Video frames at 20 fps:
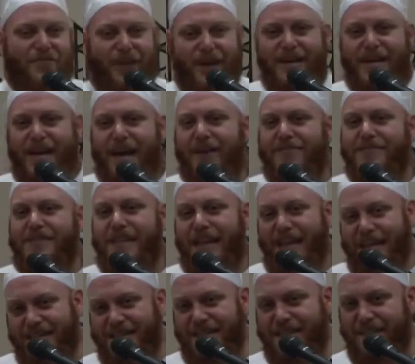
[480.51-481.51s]
right now
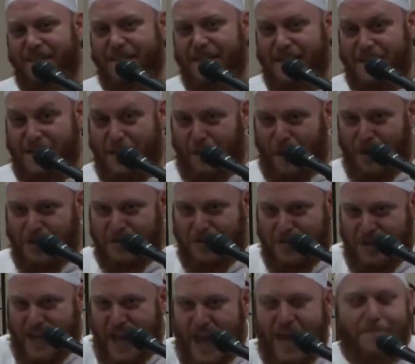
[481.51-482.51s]
said, the ones
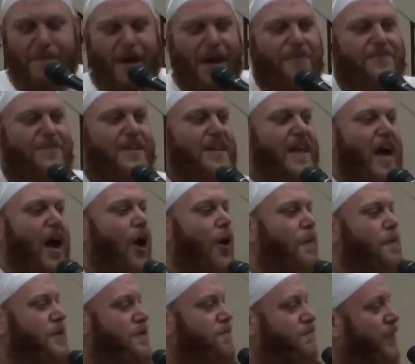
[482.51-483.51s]
who came after the
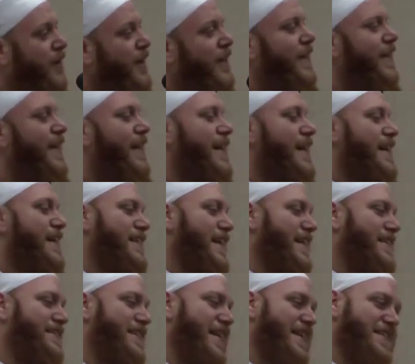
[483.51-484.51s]
Arab Spring,
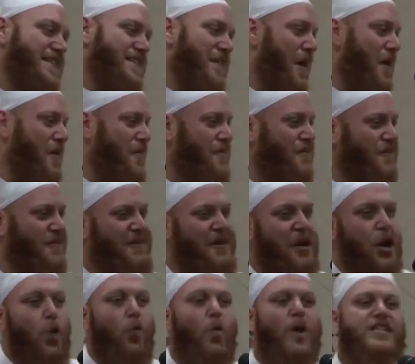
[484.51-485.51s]
they said, no,
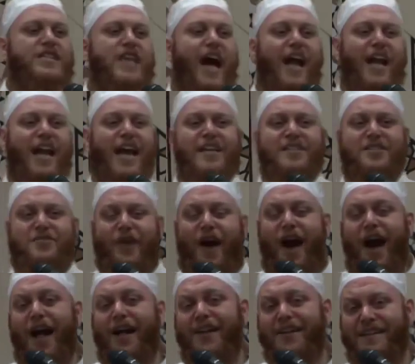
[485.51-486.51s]
we tell
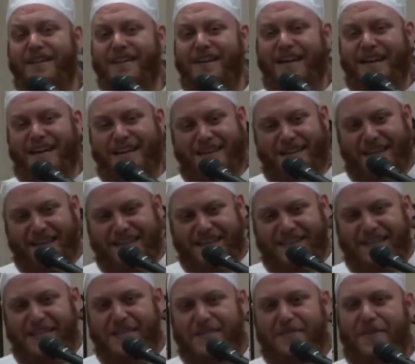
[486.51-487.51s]
Israel that the
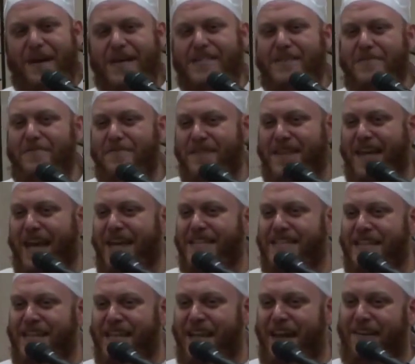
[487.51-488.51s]
situation with
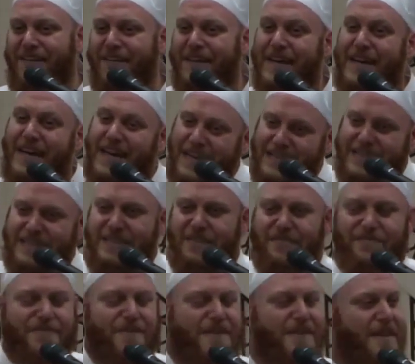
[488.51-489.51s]
Gaza now is
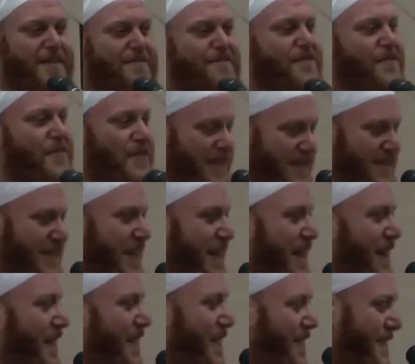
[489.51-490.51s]
different than 4 years
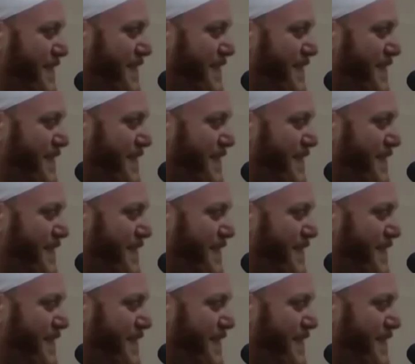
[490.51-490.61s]
ago.